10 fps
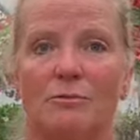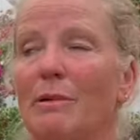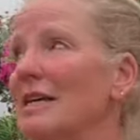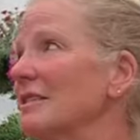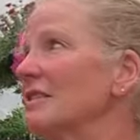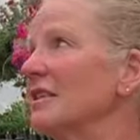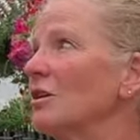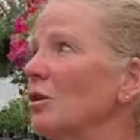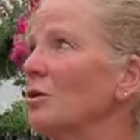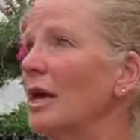baskets that
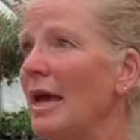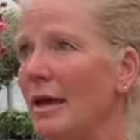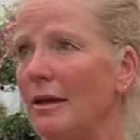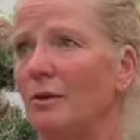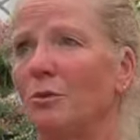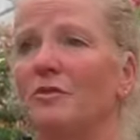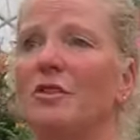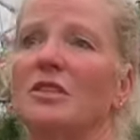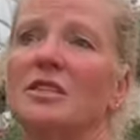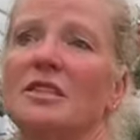are okay. We've
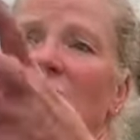looked at the